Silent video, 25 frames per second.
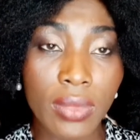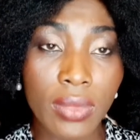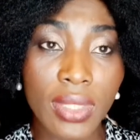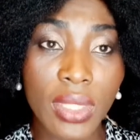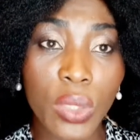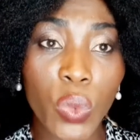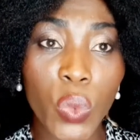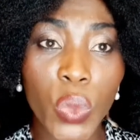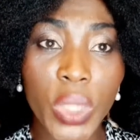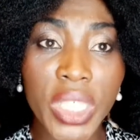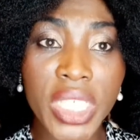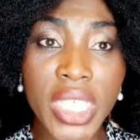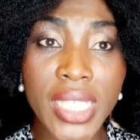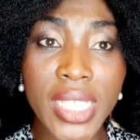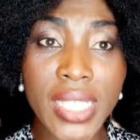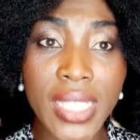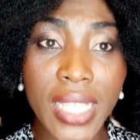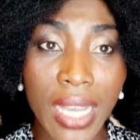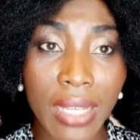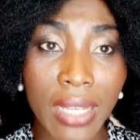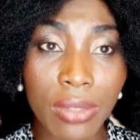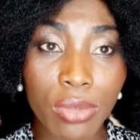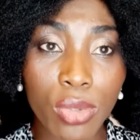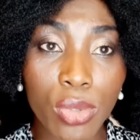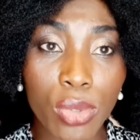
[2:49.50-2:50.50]
which is
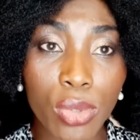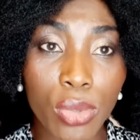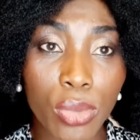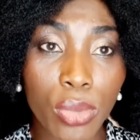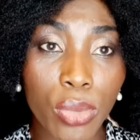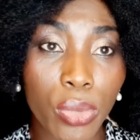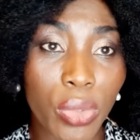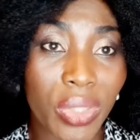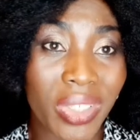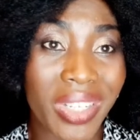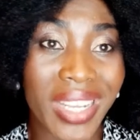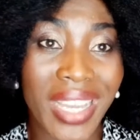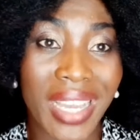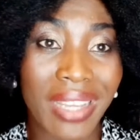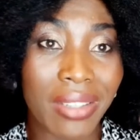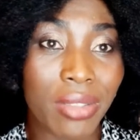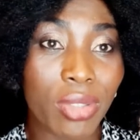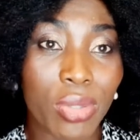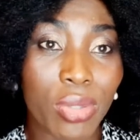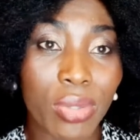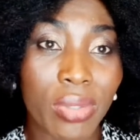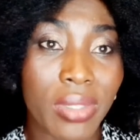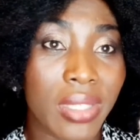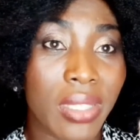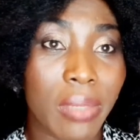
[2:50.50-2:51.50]
Cantu.
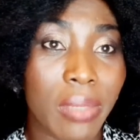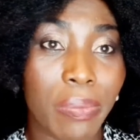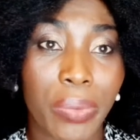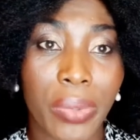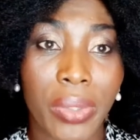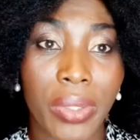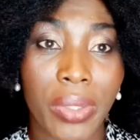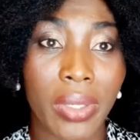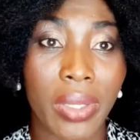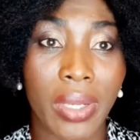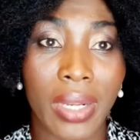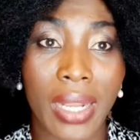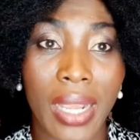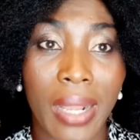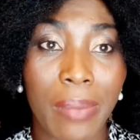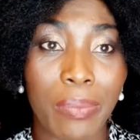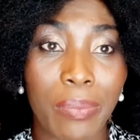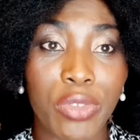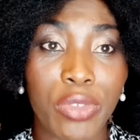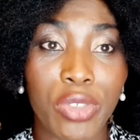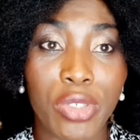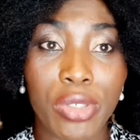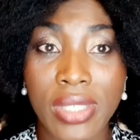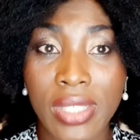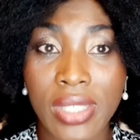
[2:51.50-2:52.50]
Cantu is the product I'm
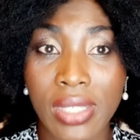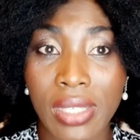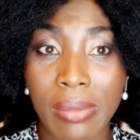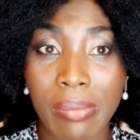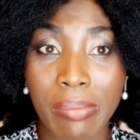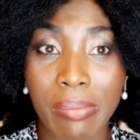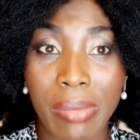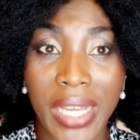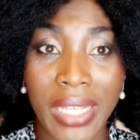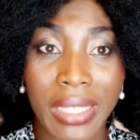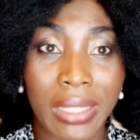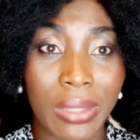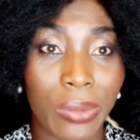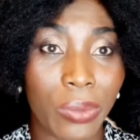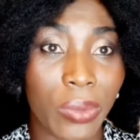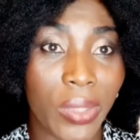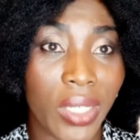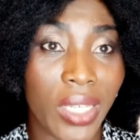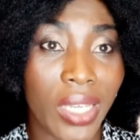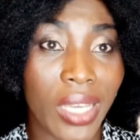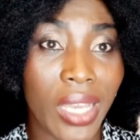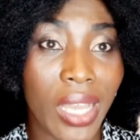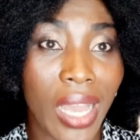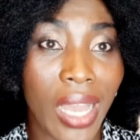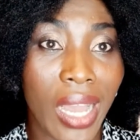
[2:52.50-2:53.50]
using, by the
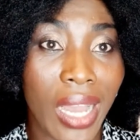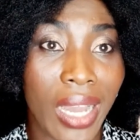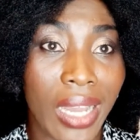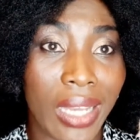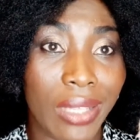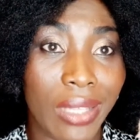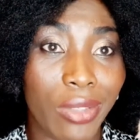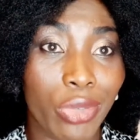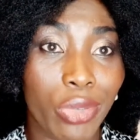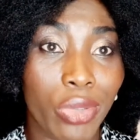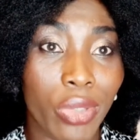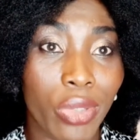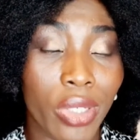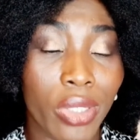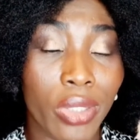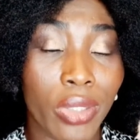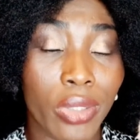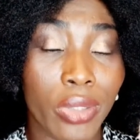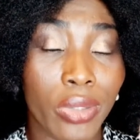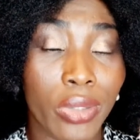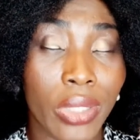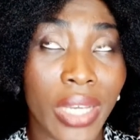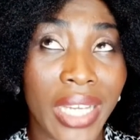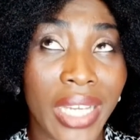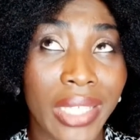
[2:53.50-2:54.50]
way. I
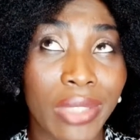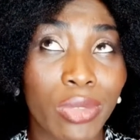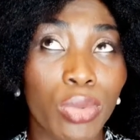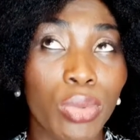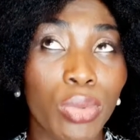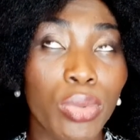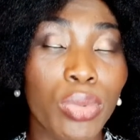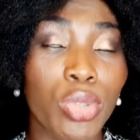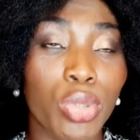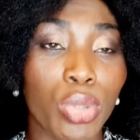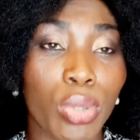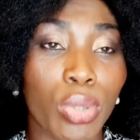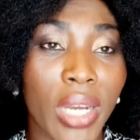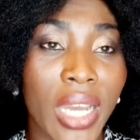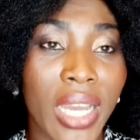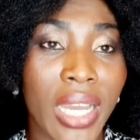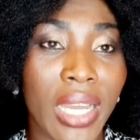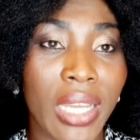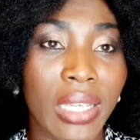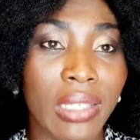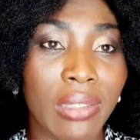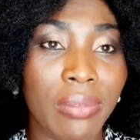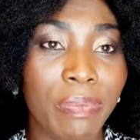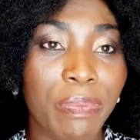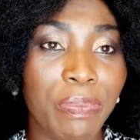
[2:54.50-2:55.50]
do
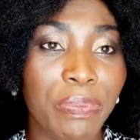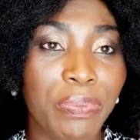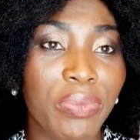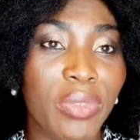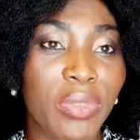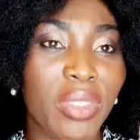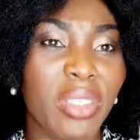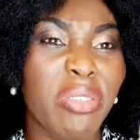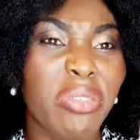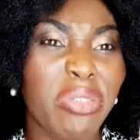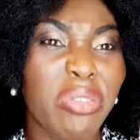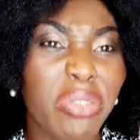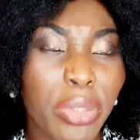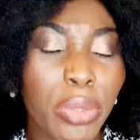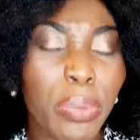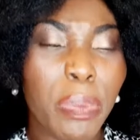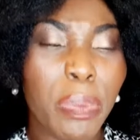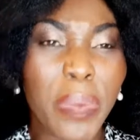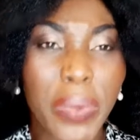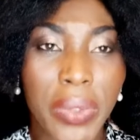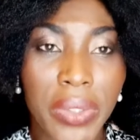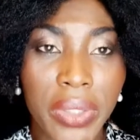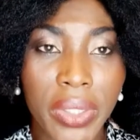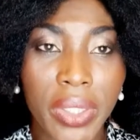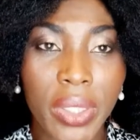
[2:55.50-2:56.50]
try few
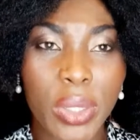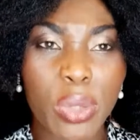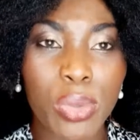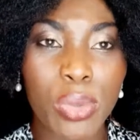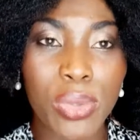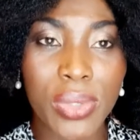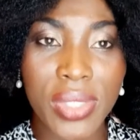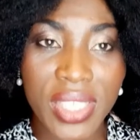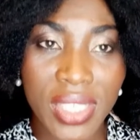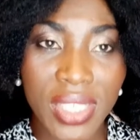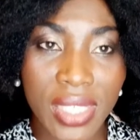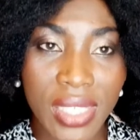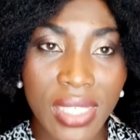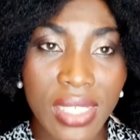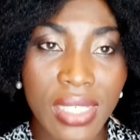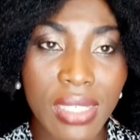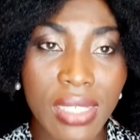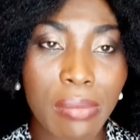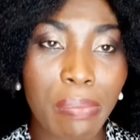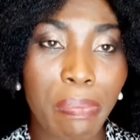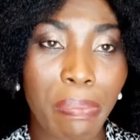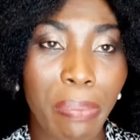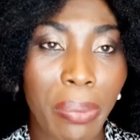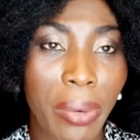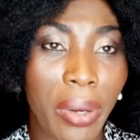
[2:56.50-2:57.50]
products to
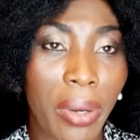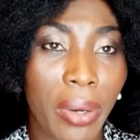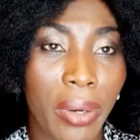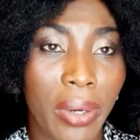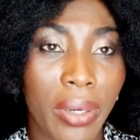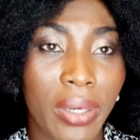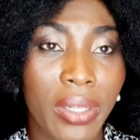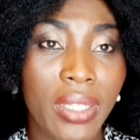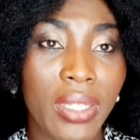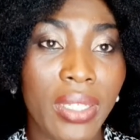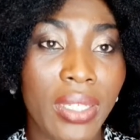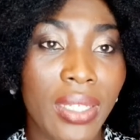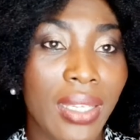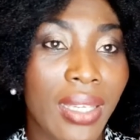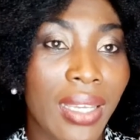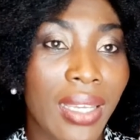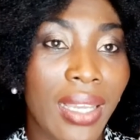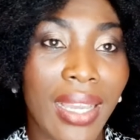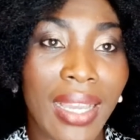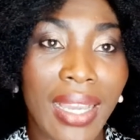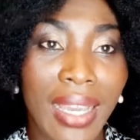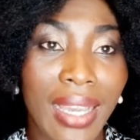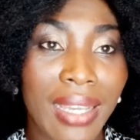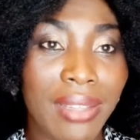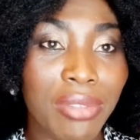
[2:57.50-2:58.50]
see, but
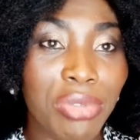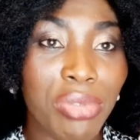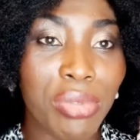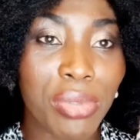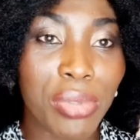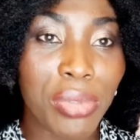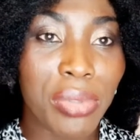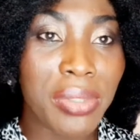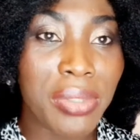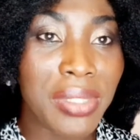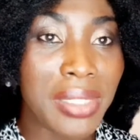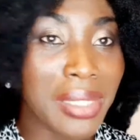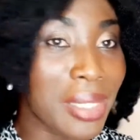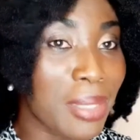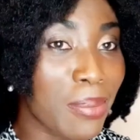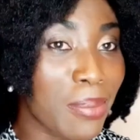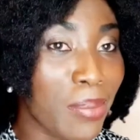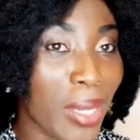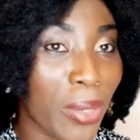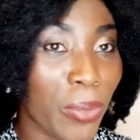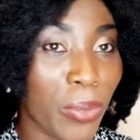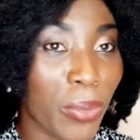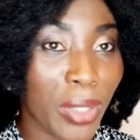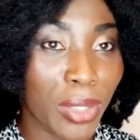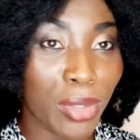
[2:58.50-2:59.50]
Cantu is
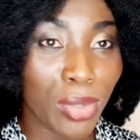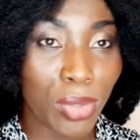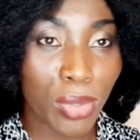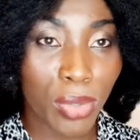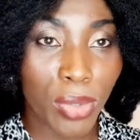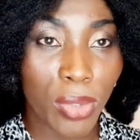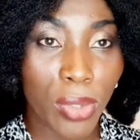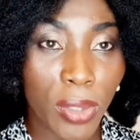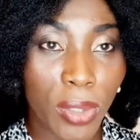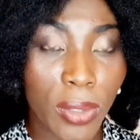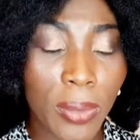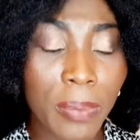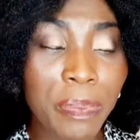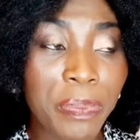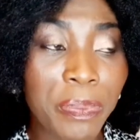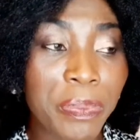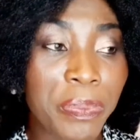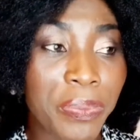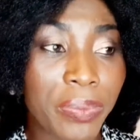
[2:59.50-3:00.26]
my way to go,